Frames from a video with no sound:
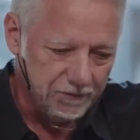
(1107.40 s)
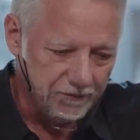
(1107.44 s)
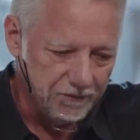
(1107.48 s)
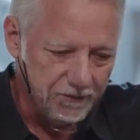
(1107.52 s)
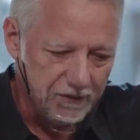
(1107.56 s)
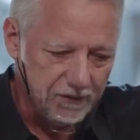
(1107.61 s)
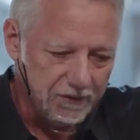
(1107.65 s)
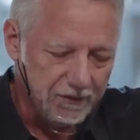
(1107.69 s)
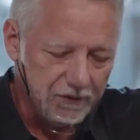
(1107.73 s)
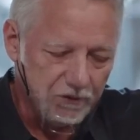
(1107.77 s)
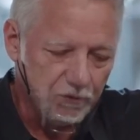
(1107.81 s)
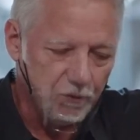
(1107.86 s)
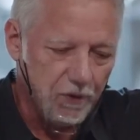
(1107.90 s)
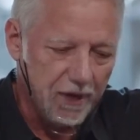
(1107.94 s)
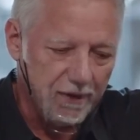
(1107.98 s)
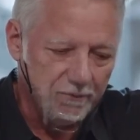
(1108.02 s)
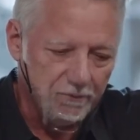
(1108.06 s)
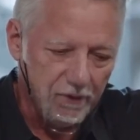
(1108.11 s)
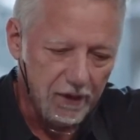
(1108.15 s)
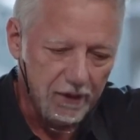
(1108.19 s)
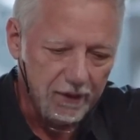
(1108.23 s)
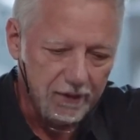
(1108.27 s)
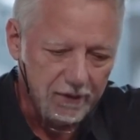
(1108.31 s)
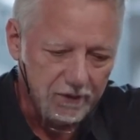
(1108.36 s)
in these wet
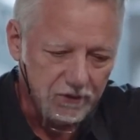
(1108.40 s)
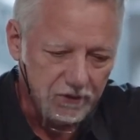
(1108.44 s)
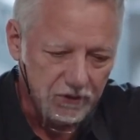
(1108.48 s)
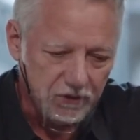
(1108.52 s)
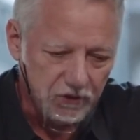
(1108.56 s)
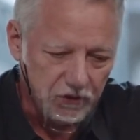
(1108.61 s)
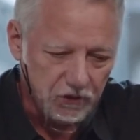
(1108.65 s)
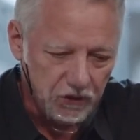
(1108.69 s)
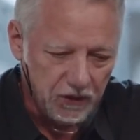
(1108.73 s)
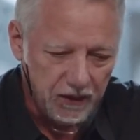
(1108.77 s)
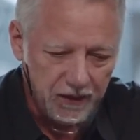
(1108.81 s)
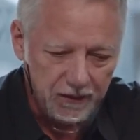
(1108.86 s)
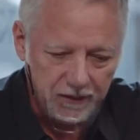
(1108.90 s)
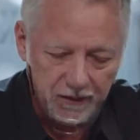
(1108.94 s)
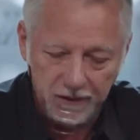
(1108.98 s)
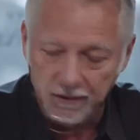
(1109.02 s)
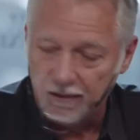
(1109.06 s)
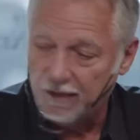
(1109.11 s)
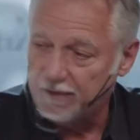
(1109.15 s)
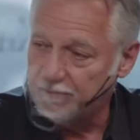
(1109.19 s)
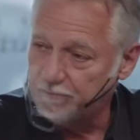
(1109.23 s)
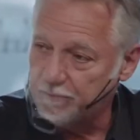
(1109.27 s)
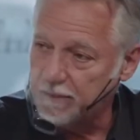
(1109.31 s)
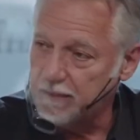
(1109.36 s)
markets in China,
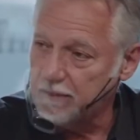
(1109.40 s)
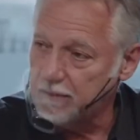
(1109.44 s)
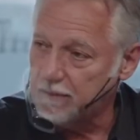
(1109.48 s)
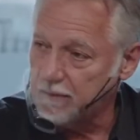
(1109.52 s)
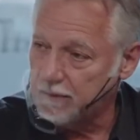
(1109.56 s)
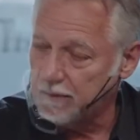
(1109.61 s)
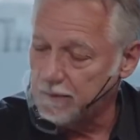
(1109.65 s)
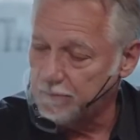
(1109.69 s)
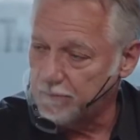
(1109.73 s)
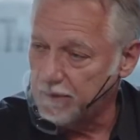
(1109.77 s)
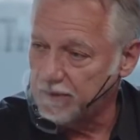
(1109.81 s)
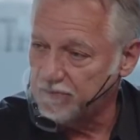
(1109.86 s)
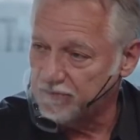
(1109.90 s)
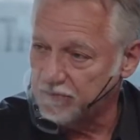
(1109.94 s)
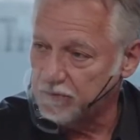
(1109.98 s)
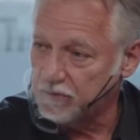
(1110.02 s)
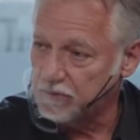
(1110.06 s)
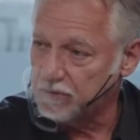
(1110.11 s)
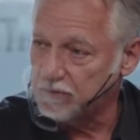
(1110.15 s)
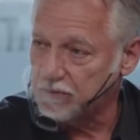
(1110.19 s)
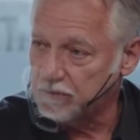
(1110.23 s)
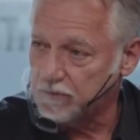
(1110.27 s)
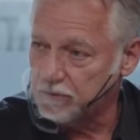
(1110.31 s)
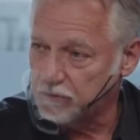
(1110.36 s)
and I've been to them. My
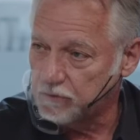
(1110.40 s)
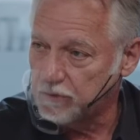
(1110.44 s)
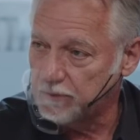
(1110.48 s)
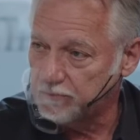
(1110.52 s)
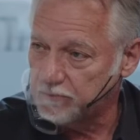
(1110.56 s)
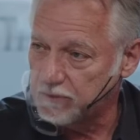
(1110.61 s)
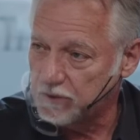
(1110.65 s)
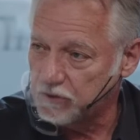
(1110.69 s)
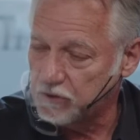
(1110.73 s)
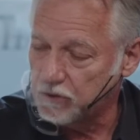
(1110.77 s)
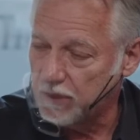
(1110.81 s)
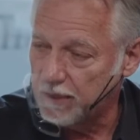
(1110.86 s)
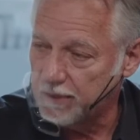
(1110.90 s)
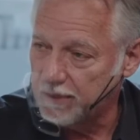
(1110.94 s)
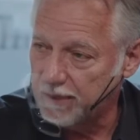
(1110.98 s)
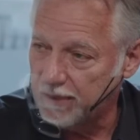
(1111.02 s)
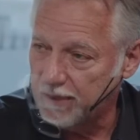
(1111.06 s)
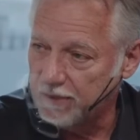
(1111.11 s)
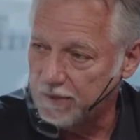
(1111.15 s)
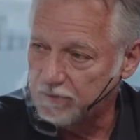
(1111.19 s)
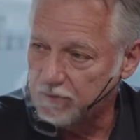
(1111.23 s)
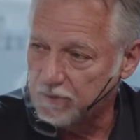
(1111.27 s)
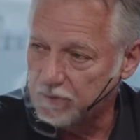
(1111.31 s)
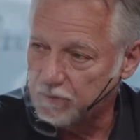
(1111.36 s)
first trip to China
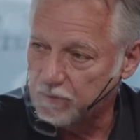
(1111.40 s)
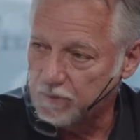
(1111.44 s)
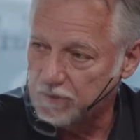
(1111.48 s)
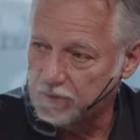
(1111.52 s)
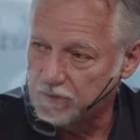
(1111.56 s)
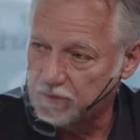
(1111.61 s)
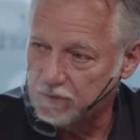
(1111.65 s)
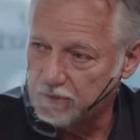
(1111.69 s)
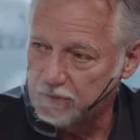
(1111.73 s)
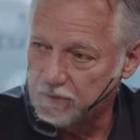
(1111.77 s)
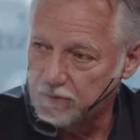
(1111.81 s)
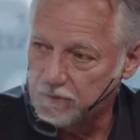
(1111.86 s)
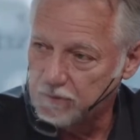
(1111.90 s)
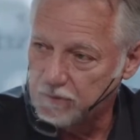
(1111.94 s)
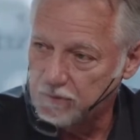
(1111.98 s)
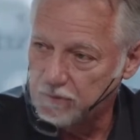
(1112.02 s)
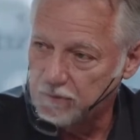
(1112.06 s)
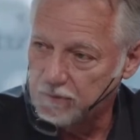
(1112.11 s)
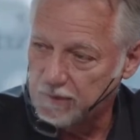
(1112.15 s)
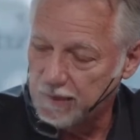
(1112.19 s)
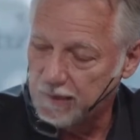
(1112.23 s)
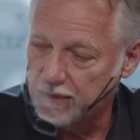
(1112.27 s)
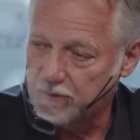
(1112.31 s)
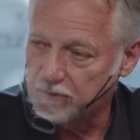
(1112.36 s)
ever was in
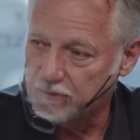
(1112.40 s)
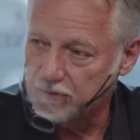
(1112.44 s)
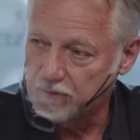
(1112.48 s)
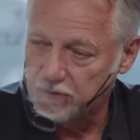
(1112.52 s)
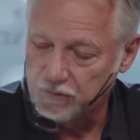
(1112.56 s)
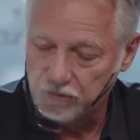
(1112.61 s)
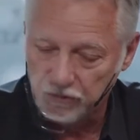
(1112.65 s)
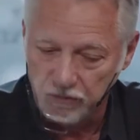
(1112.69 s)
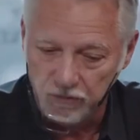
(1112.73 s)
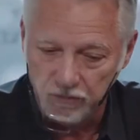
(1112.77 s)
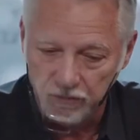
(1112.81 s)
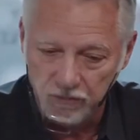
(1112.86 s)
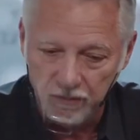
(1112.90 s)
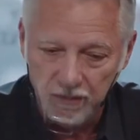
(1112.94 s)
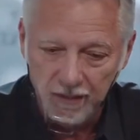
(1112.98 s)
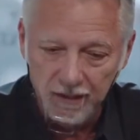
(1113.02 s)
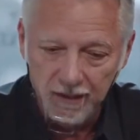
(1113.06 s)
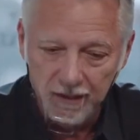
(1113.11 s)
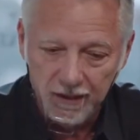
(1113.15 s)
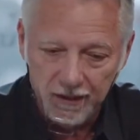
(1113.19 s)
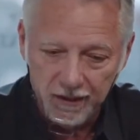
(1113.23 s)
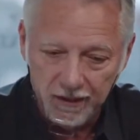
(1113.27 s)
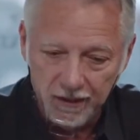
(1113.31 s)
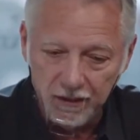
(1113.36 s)
2002
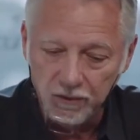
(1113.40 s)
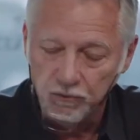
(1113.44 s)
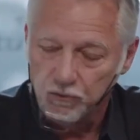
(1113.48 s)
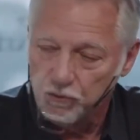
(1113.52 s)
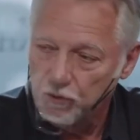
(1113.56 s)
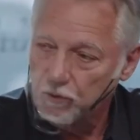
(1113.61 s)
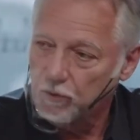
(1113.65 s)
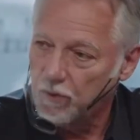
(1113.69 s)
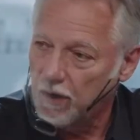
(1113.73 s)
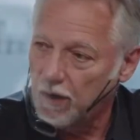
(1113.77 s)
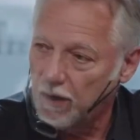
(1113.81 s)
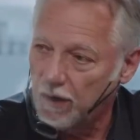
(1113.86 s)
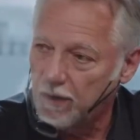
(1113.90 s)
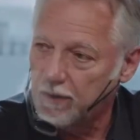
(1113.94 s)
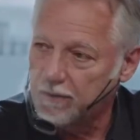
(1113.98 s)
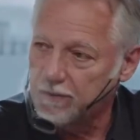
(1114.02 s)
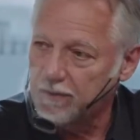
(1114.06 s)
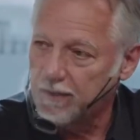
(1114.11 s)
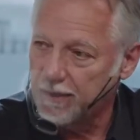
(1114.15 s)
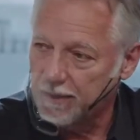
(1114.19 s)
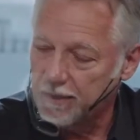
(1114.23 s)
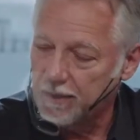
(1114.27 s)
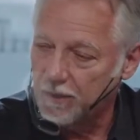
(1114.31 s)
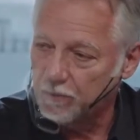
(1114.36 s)
in Wuhan,
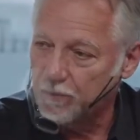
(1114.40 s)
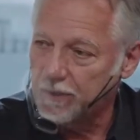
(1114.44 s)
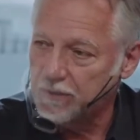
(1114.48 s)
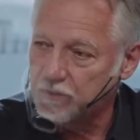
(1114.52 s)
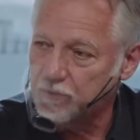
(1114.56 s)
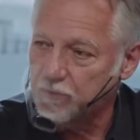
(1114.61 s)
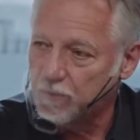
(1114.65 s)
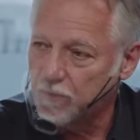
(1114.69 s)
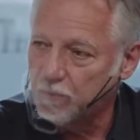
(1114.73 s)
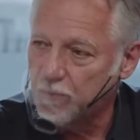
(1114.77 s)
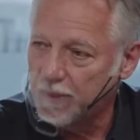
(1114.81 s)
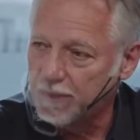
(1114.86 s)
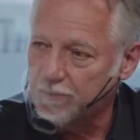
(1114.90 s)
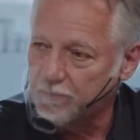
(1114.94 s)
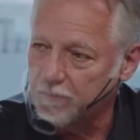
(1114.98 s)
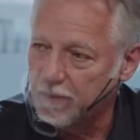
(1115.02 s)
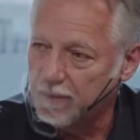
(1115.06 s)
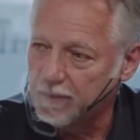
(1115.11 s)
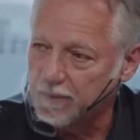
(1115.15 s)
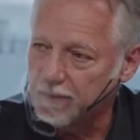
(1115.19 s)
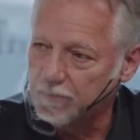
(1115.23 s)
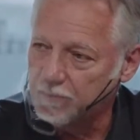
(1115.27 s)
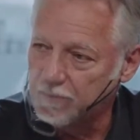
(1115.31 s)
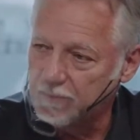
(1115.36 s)
and I went to a wet
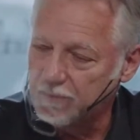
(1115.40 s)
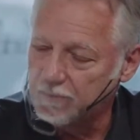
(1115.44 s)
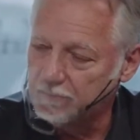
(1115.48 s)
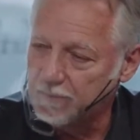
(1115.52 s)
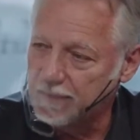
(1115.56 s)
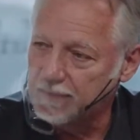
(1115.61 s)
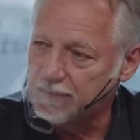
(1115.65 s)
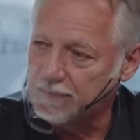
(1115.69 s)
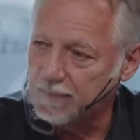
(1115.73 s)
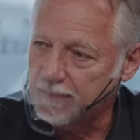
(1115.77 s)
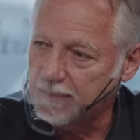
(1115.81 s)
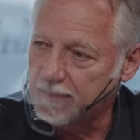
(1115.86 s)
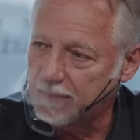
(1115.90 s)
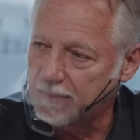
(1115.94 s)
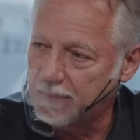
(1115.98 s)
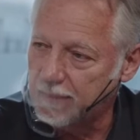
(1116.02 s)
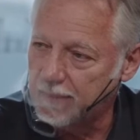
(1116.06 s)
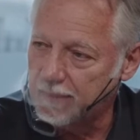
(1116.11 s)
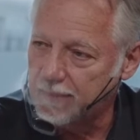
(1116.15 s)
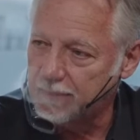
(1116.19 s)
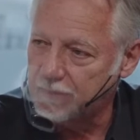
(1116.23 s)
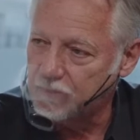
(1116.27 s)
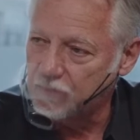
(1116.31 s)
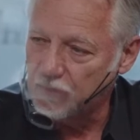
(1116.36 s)
market within my second
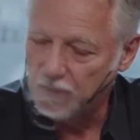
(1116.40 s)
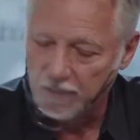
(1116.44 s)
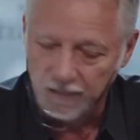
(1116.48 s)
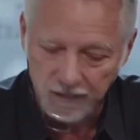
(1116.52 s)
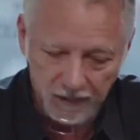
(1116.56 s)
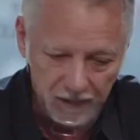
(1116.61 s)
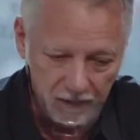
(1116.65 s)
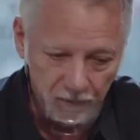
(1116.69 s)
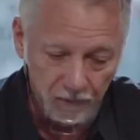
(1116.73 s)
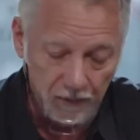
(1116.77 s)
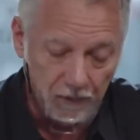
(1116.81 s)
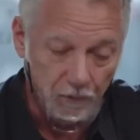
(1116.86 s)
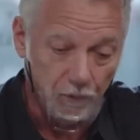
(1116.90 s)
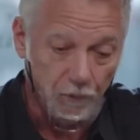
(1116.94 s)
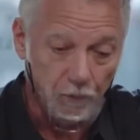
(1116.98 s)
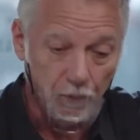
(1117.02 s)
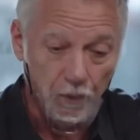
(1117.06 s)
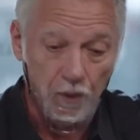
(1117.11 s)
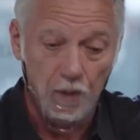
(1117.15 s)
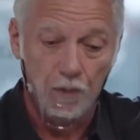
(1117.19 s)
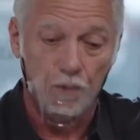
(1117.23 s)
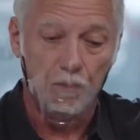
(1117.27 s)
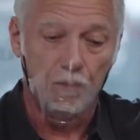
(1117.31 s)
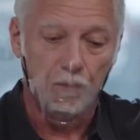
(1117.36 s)
day in China. I went,
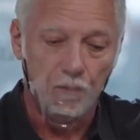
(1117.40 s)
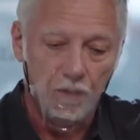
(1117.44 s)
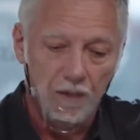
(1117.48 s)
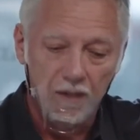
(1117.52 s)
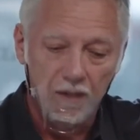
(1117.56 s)
whoa.